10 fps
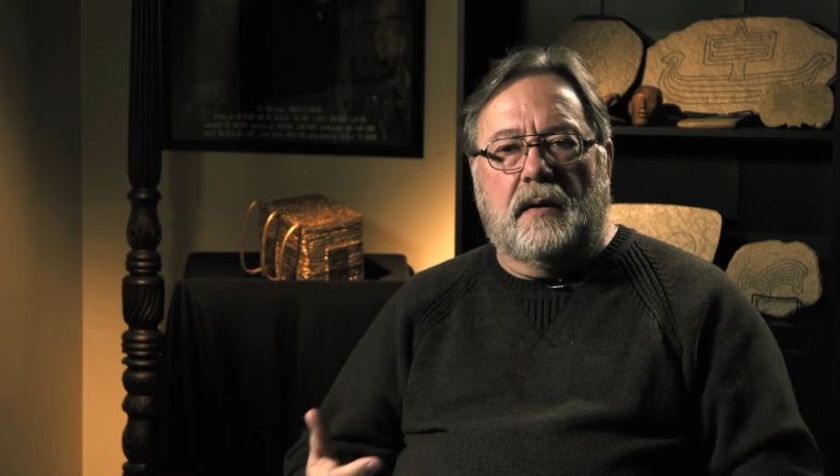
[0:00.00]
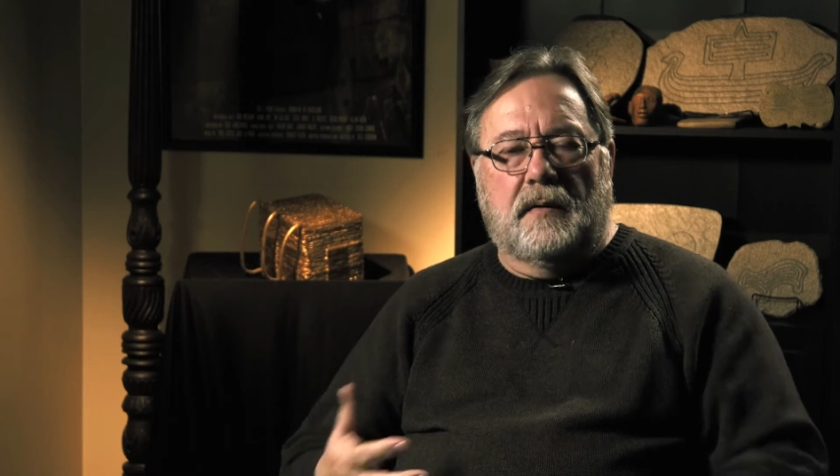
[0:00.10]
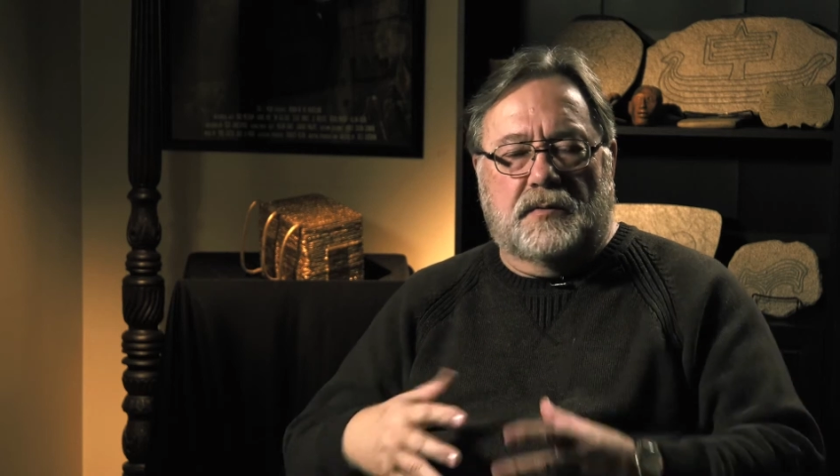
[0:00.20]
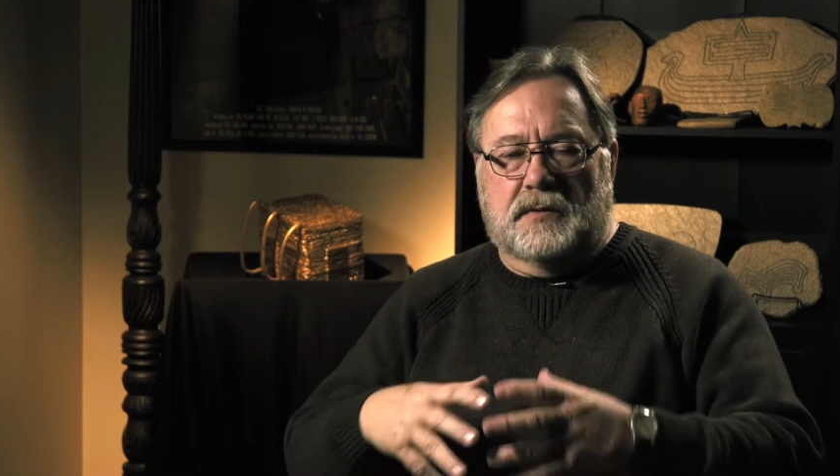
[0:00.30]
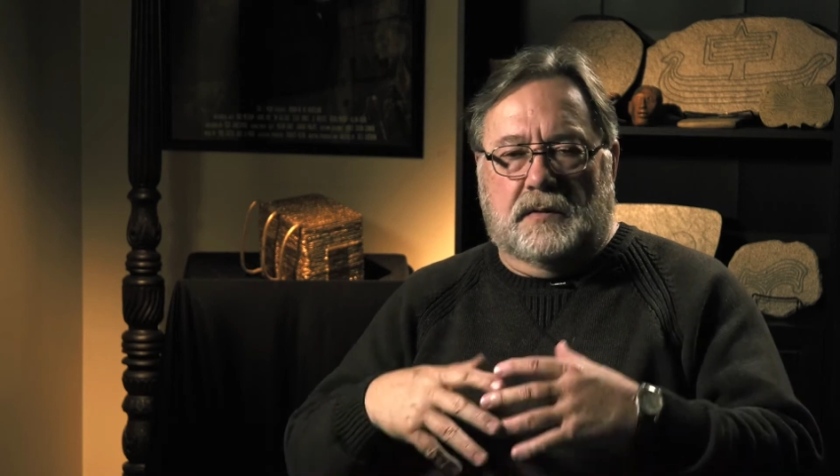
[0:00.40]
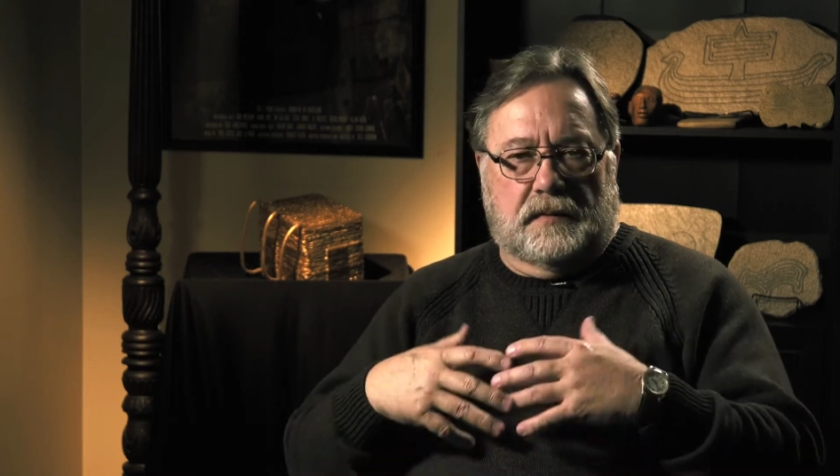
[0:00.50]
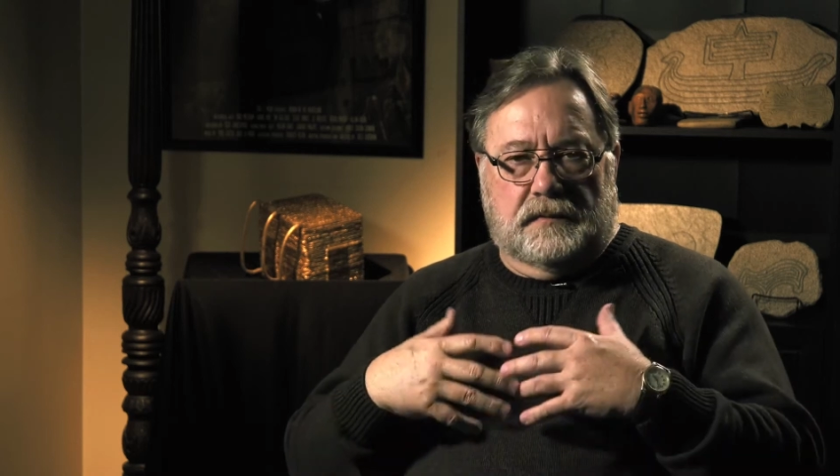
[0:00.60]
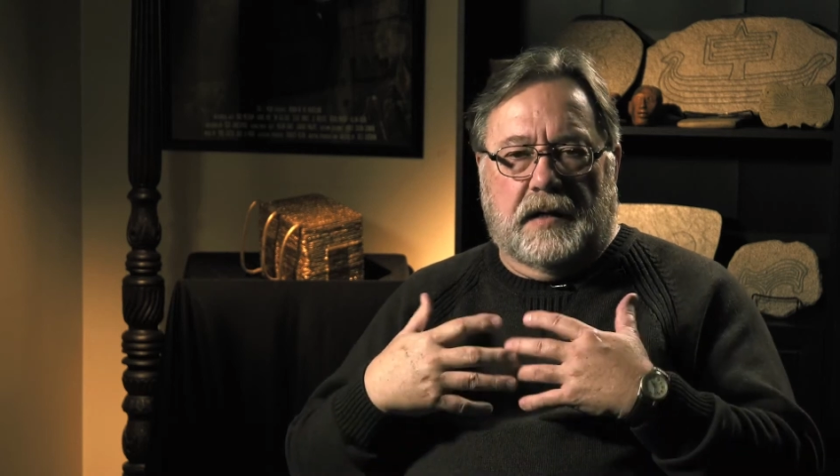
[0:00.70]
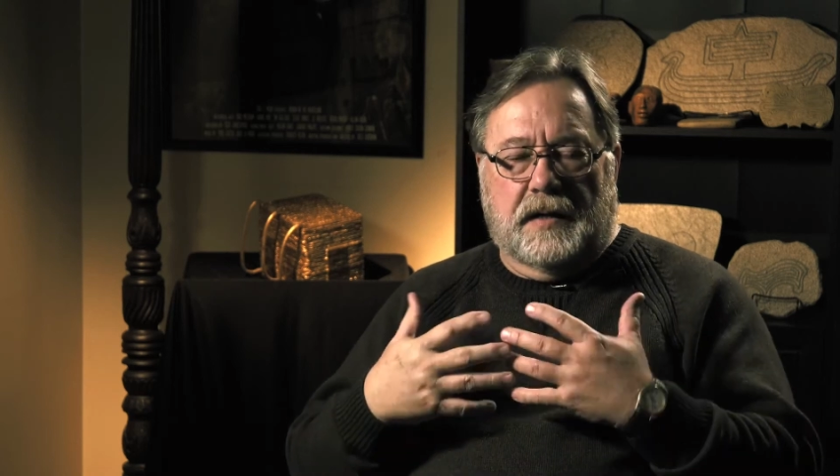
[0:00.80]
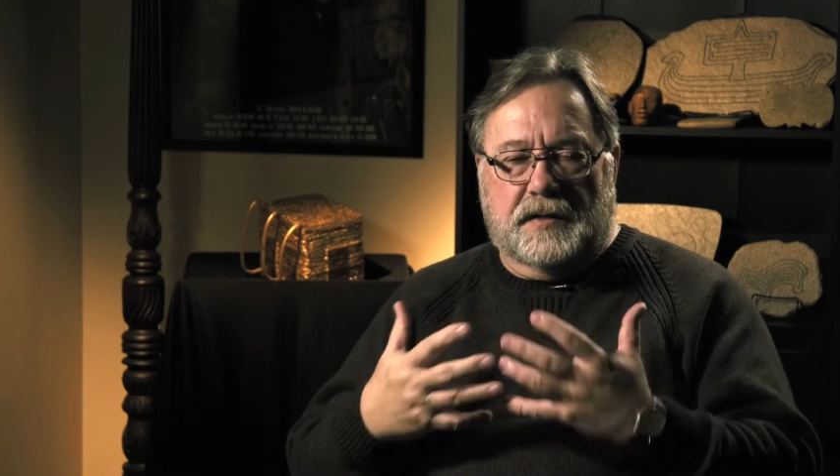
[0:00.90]
there's a
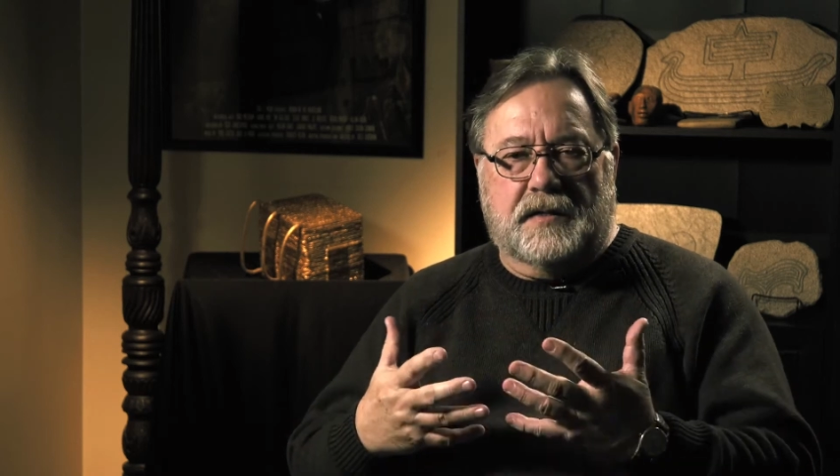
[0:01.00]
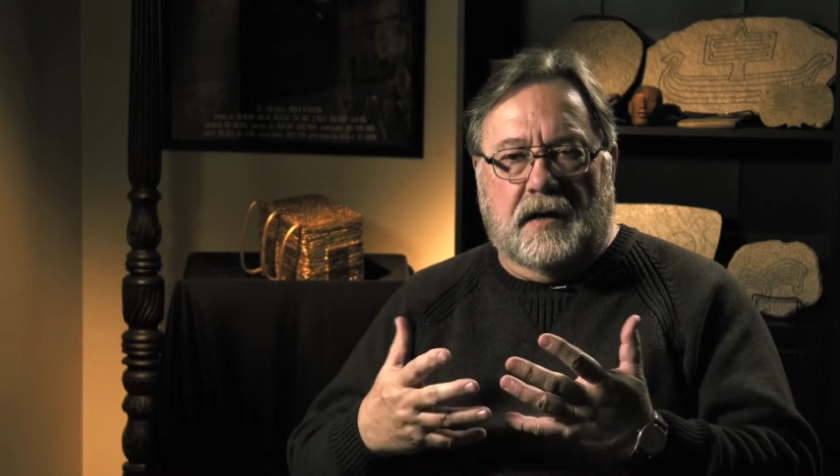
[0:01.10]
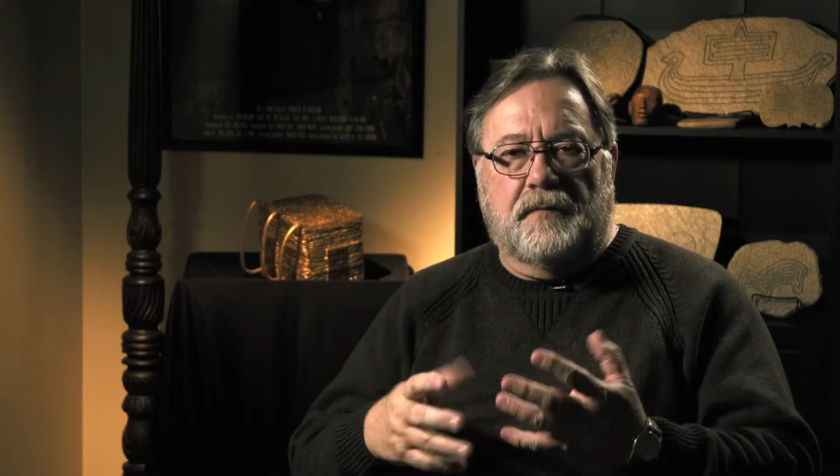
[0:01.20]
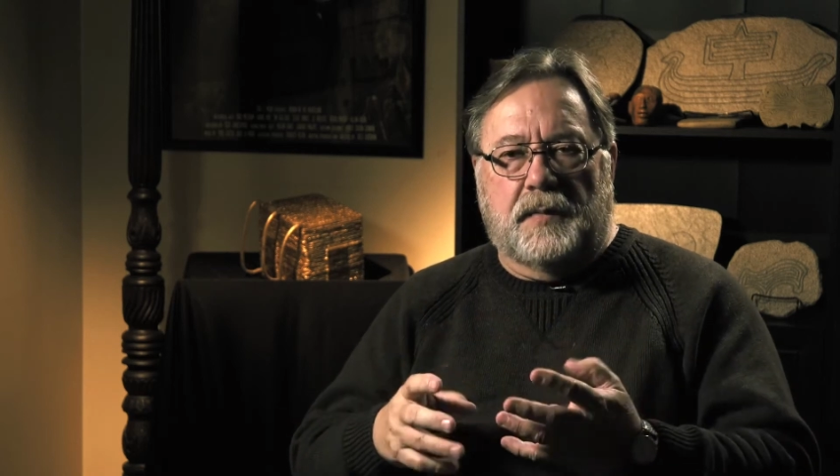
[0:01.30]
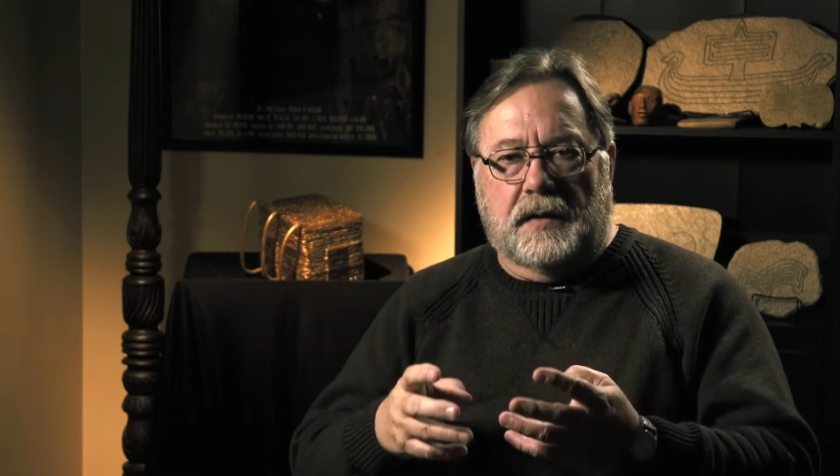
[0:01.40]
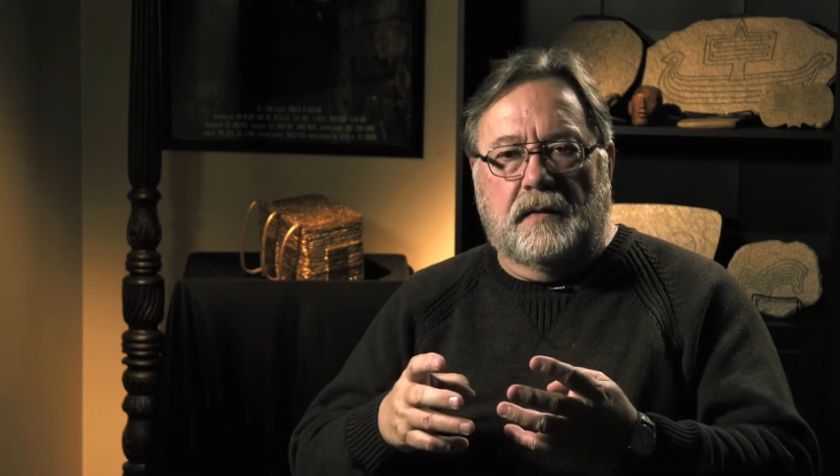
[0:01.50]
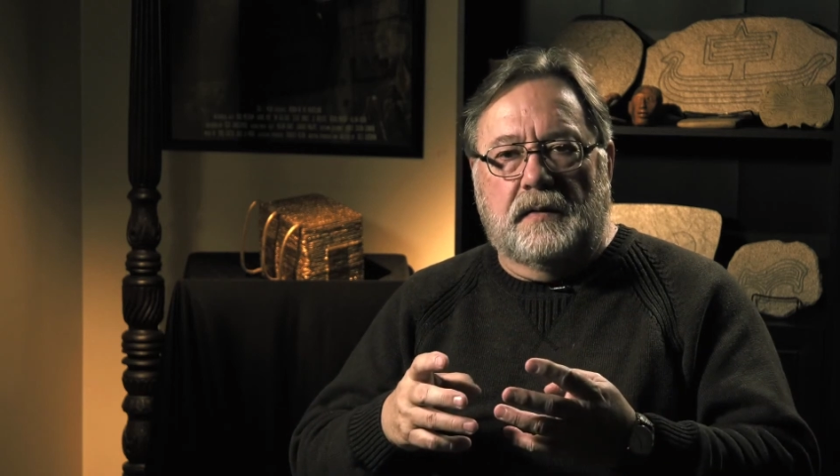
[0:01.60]
lot of stuff, but